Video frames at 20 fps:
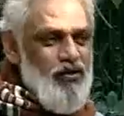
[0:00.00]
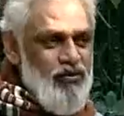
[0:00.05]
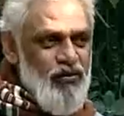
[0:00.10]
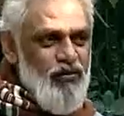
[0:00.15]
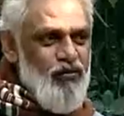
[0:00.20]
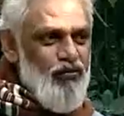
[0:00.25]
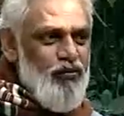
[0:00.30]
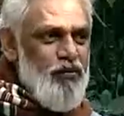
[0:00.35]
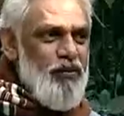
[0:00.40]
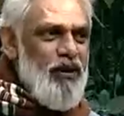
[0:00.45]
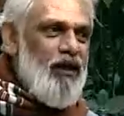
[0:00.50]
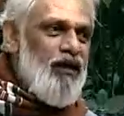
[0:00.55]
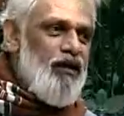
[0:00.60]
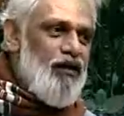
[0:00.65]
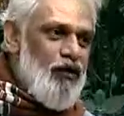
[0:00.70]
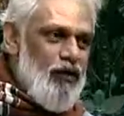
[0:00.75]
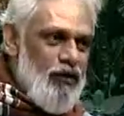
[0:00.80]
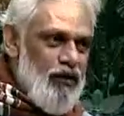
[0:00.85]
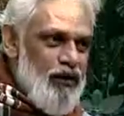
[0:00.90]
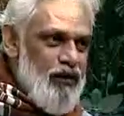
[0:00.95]
issue is
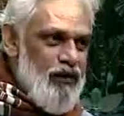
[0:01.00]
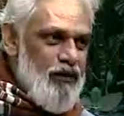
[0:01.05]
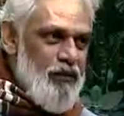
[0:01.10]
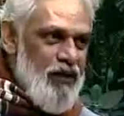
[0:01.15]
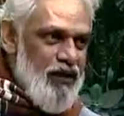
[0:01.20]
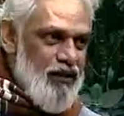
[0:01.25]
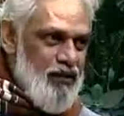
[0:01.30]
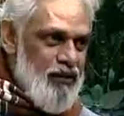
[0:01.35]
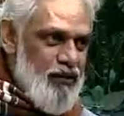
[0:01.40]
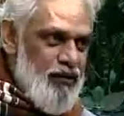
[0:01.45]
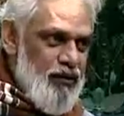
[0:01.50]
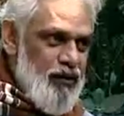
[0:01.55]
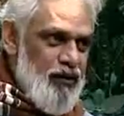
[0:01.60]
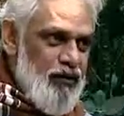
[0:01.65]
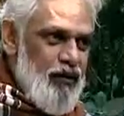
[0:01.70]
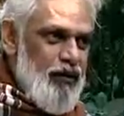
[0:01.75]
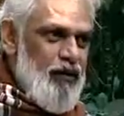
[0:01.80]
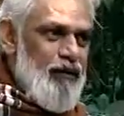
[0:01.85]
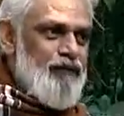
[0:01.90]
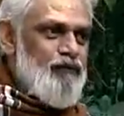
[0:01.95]
being hotly debated in
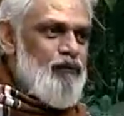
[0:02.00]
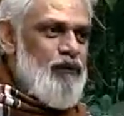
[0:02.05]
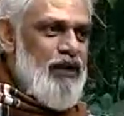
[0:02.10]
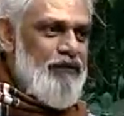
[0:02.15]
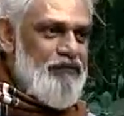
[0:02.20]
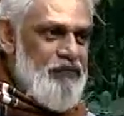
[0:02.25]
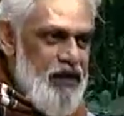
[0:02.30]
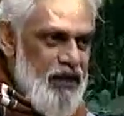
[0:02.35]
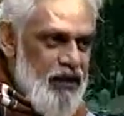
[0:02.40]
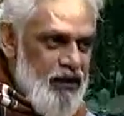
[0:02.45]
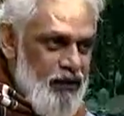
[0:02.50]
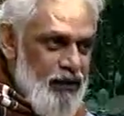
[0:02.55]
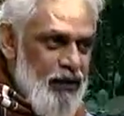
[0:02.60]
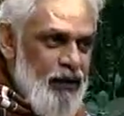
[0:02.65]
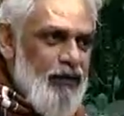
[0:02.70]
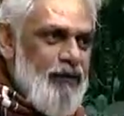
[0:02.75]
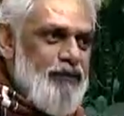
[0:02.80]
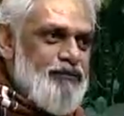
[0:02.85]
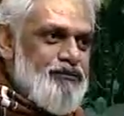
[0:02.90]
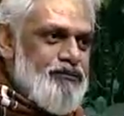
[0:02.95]
India, FDI,
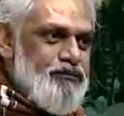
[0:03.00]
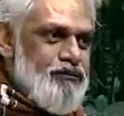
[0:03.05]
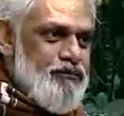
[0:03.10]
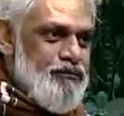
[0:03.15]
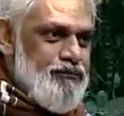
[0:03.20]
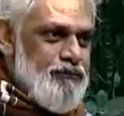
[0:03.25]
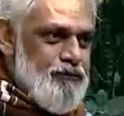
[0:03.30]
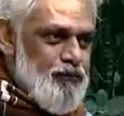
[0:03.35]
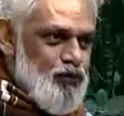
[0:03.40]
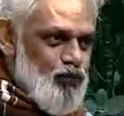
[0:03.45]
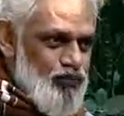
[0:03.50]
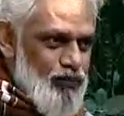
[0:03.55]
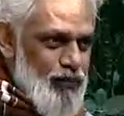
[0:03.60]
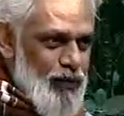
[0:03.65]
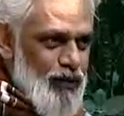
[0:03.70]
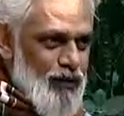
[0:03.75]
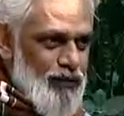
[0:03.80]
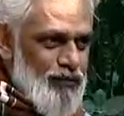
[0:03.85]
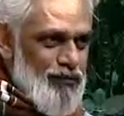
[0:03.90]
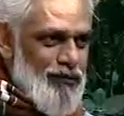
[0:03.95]
hmm?
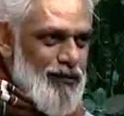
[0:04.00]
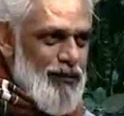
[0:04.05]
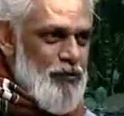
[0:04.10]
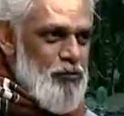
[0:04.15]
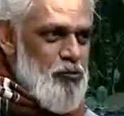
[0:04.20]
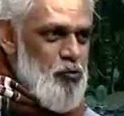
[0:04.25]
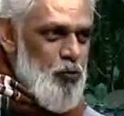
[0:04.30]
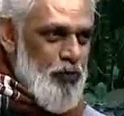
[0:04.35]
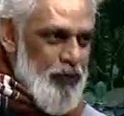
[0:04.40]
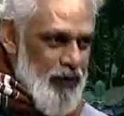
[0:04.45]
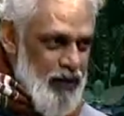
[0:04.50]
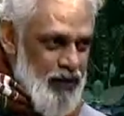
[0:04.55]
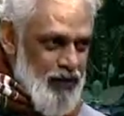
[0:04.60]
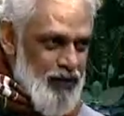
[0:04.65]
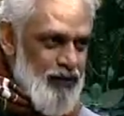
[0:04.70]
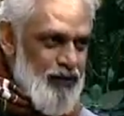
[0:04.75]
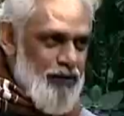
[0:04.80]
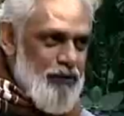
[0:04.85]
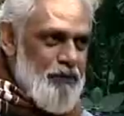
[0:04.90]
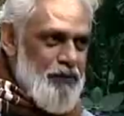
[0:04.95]

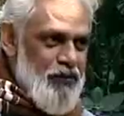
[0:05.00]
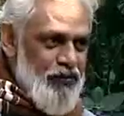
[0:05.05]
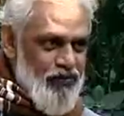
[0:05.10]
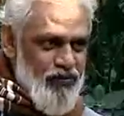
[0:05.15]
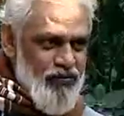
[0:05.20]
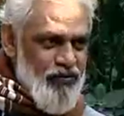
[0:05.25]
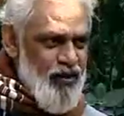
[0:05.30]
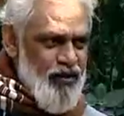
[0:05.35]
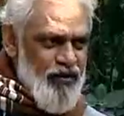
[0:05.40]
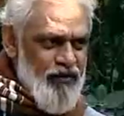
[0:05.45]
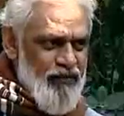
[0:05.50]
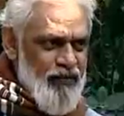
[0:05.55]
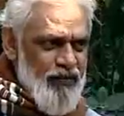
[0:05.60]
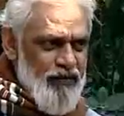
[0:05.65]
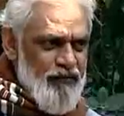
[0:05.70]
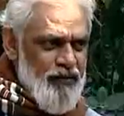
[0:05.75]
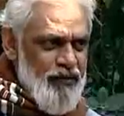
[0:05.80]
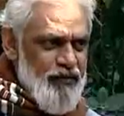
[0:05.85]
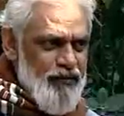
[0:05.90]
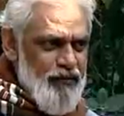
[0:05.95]
where pesticides
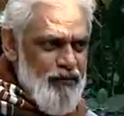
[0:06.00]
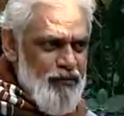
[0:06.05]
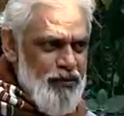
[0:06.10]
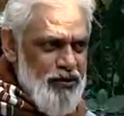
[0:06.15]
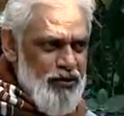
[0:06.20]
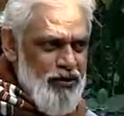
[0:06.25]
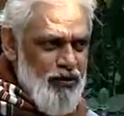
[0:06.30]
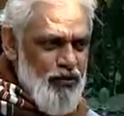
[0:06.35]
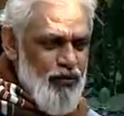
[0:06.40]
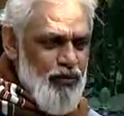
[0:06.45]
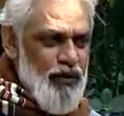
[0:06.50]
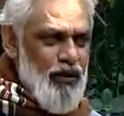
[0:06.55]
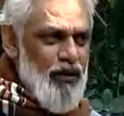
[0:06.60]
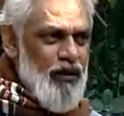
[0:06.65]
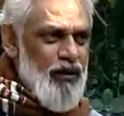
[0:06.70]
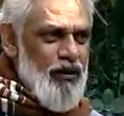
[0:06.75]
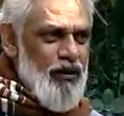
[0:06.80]
have a major role.